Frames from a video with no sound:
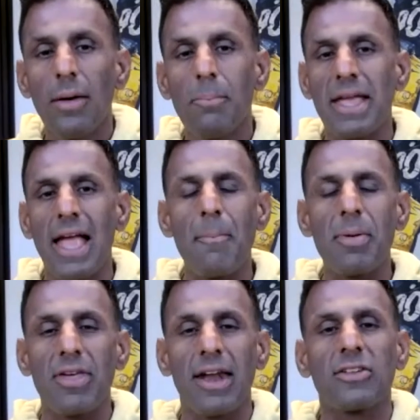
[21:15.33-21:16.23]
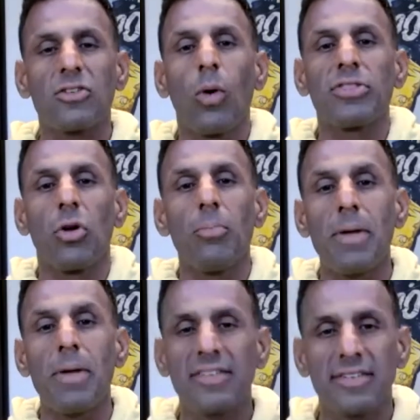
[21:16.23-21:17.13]
being empathetic to what their
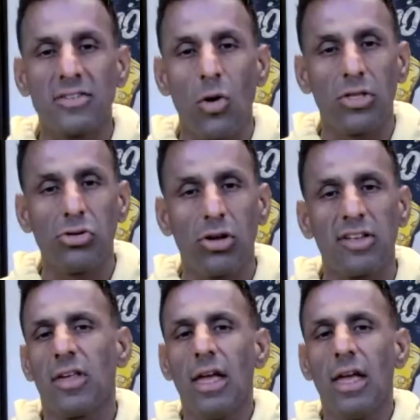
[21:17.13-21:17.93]
business is going through, because